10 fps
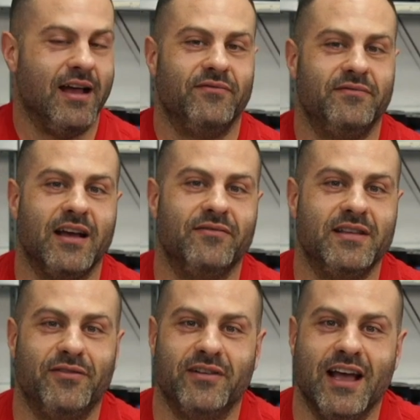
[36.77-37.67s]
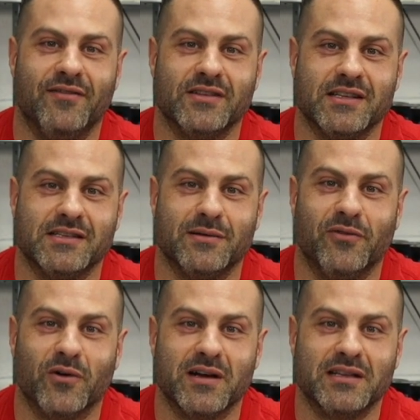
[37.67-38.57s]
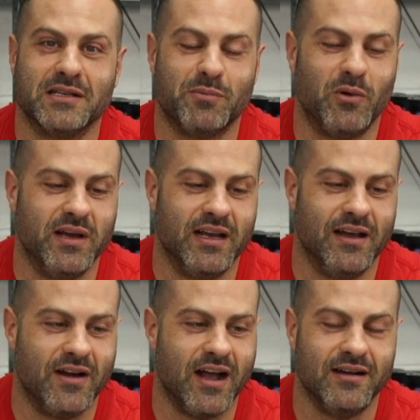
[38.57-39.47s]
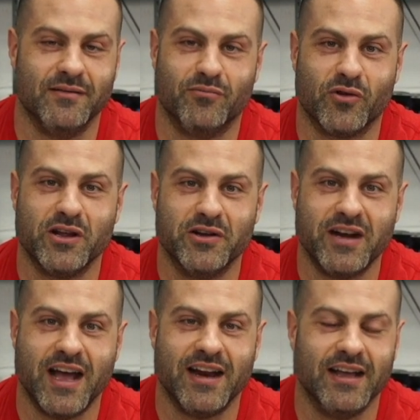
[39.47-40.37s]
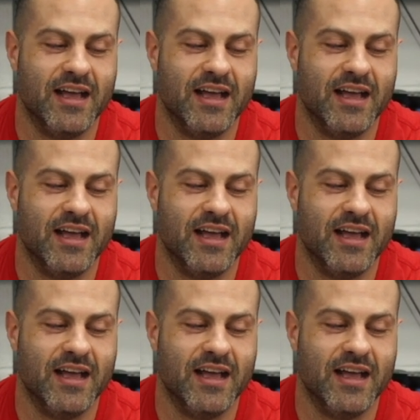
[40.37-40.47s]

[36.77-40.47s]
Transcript: I've definitely have a system for it at this point. I've gotten pretty good at it.